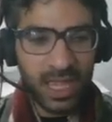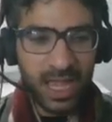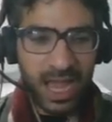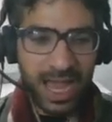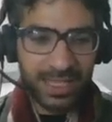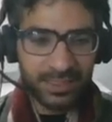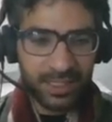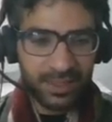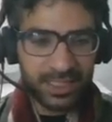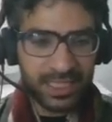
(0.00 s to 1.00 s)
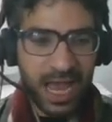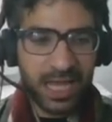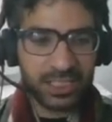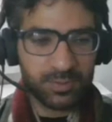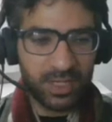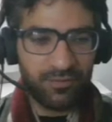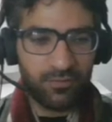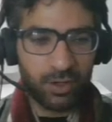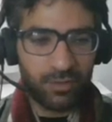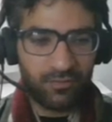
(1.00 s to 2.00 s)
And this asks me
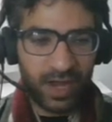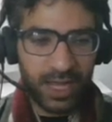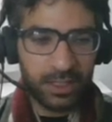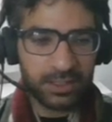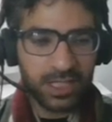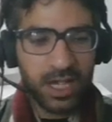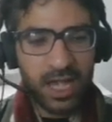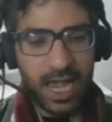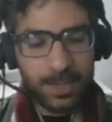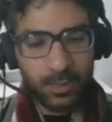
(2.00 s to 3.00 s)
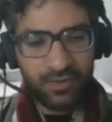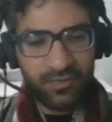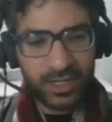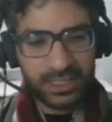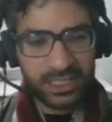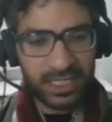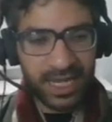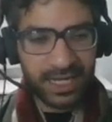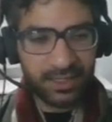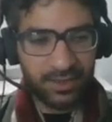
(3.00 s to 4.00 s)
for files. I will first
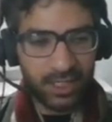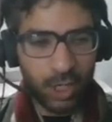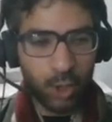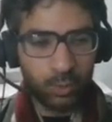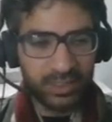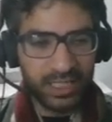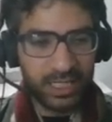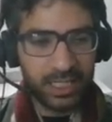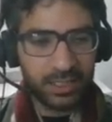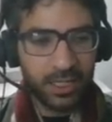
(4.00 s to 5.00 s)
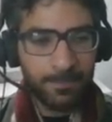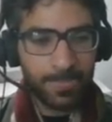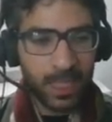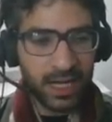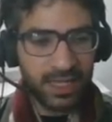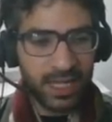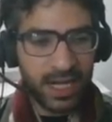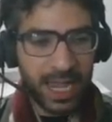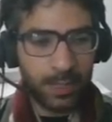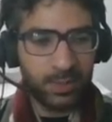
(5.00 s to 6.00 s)
select the old init, and then
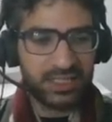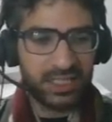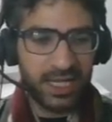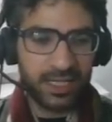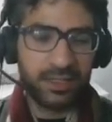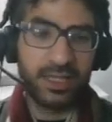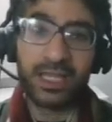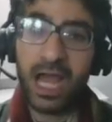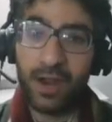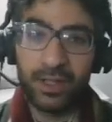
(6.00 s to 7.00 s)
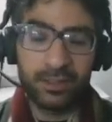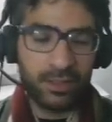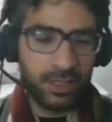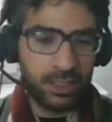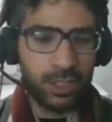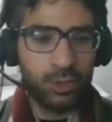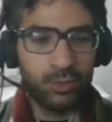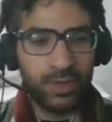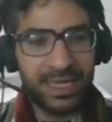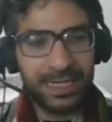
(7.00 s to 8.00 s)
I will select the current, the
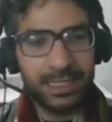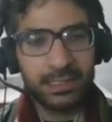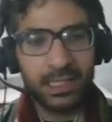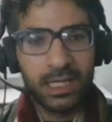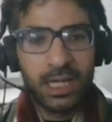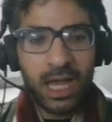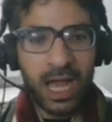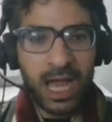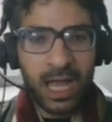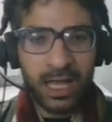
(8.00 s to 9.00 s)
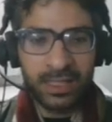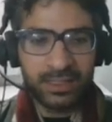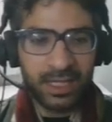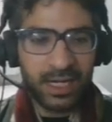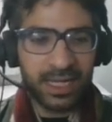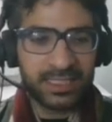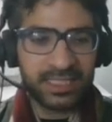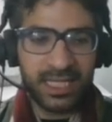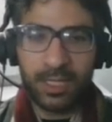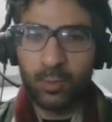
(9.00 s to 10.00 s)
new init. And let's
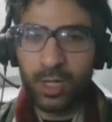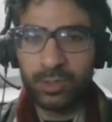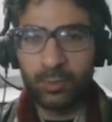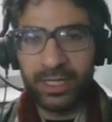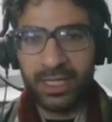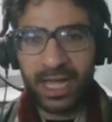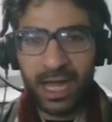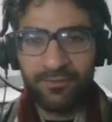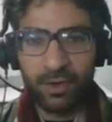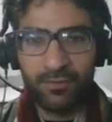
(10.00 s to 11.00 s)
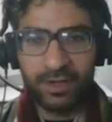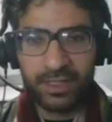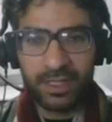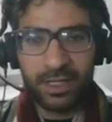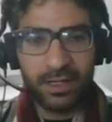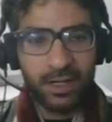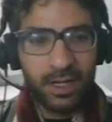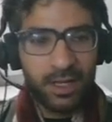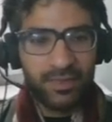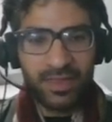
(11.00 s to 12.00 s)
see what we have over here.
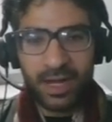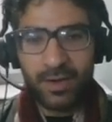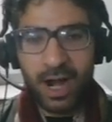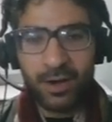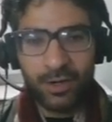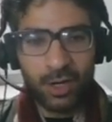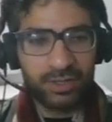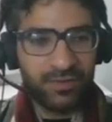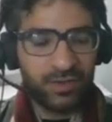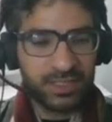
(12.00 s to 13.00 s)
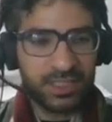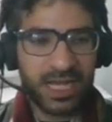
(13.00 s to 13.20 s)
There are no differences.